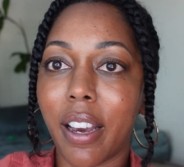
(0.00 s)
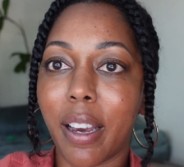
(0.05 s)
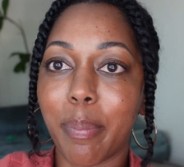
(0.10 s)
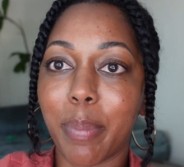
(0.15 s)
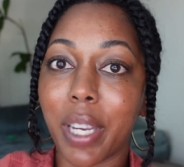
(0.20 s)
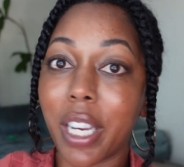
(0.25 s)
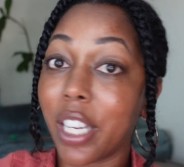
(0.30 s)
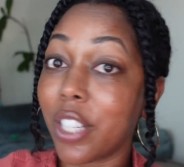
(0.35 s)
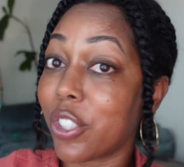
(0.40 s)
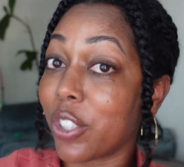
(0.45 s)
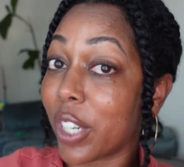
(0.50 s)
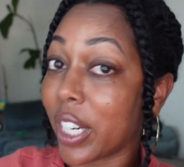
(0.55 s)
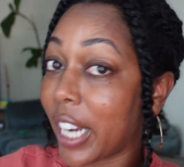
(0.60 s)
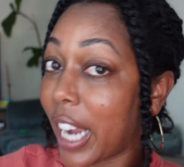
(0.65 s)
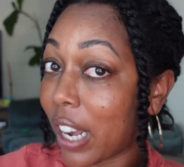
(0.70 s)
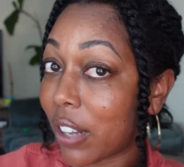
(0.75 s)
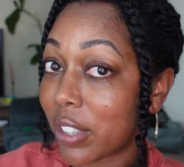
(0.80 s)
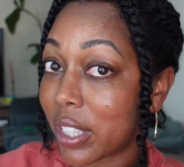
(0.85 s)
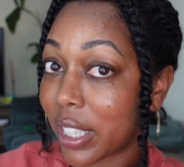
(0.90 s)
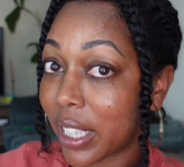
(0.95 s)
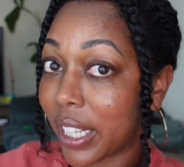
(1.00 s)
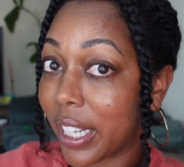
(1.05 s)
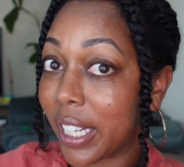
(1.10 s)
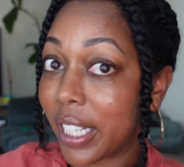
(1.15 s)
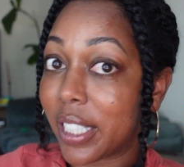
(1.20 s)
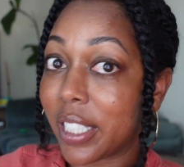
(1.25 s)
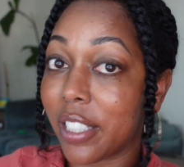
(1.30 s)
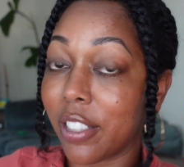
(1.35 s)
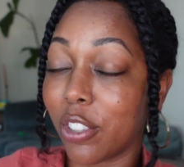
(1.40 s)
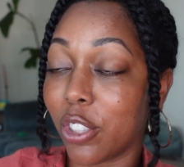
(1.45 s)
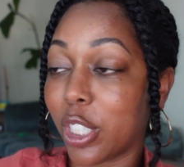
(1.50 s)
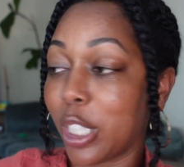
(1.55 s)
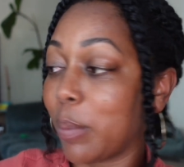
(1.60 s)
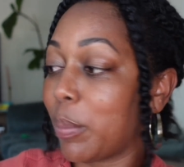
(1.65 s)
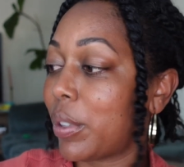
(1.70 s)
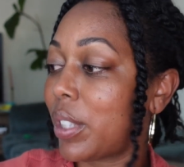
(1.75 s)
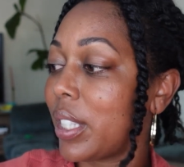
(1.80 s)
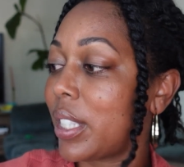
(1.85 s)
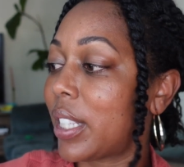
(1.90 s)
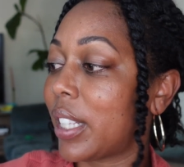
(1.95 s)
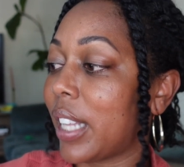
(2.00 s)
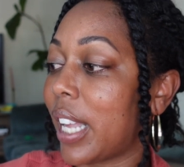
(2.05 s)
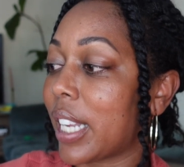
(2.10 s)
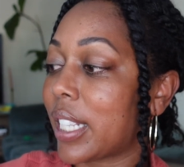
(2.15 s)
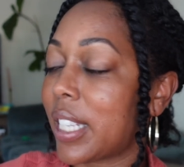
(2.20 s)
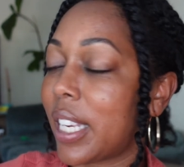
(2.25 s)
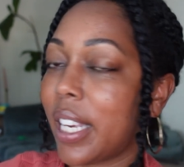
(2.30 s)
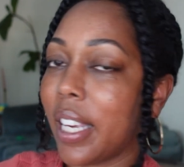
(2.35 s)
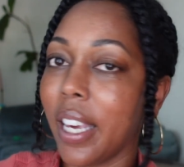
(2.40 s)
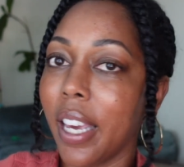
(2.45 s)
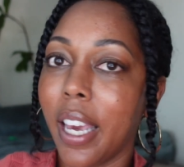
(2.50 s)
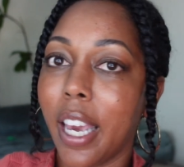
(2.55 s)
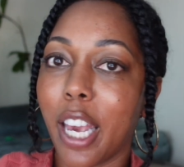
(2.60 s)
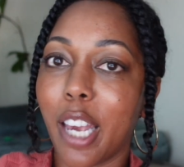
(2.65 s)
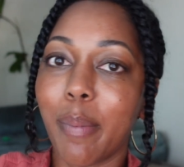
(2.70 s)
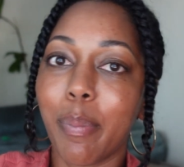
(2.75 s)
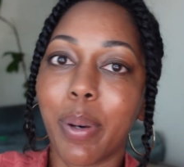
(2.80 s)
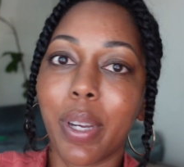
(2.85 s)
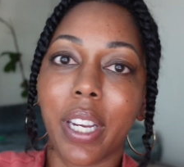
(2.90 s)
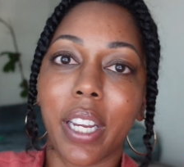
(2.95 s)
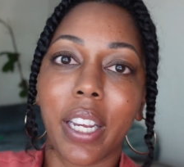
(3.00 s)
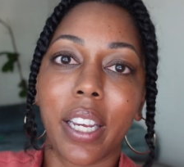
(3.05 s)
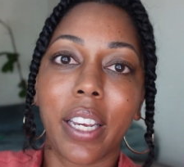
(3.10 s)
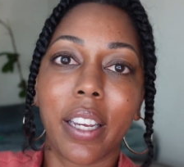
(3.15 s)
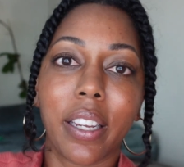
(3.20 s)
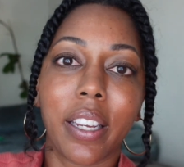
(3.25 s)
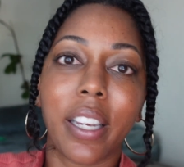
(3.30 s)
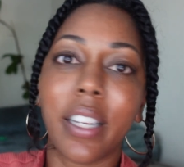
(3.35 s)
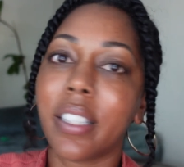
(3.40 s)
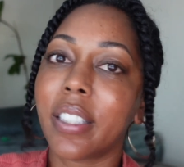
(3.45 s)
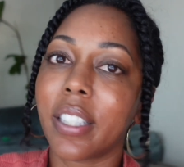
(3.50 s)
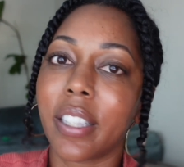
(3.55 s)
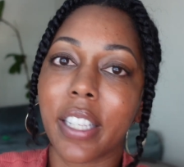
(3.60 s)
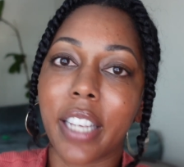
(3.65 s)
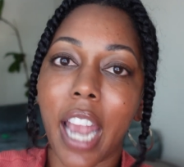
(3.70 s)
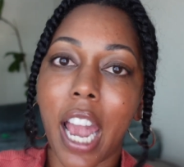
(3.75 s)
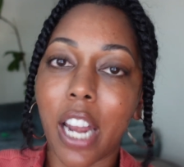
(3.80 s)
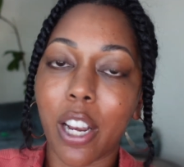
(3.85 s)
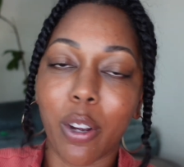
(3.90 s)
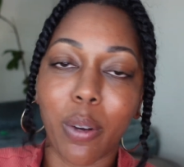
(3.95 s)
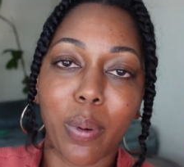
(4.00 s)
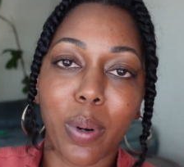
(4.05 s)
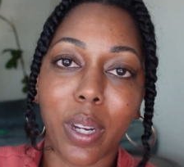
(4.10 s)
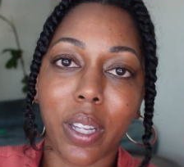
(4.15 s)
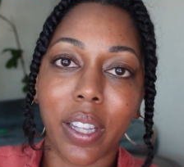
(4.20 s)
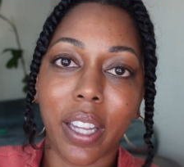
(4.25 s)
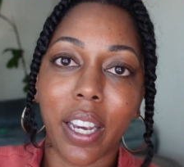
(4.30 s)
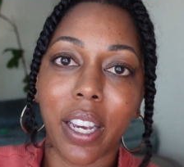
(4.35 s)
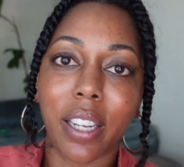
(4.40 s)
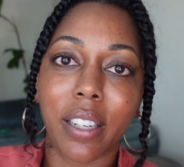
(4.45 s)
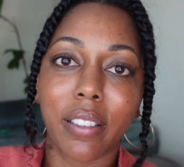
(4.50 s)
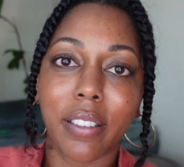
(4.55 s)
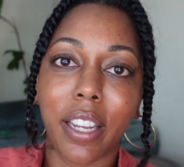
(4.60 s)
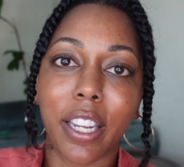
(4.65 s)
Because your account's linked, you're just able to select it and put it into the category that